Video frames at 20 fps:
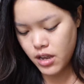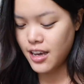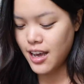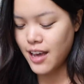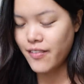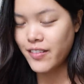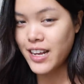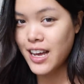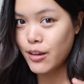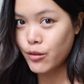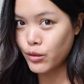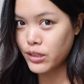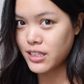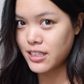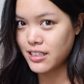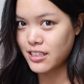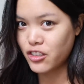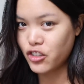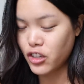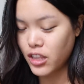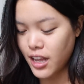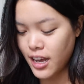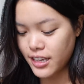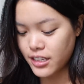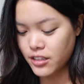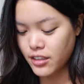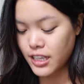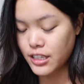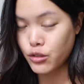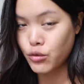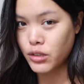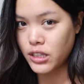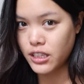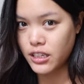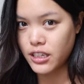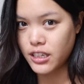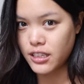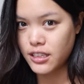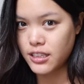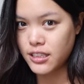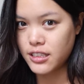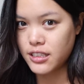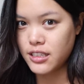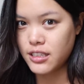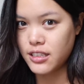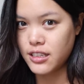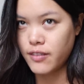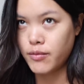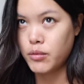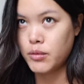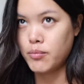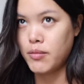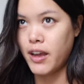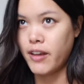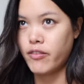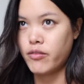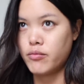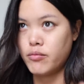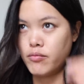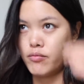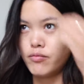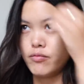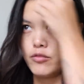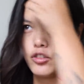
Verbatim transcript: I haven't had one since July, so that's really good since I've been back from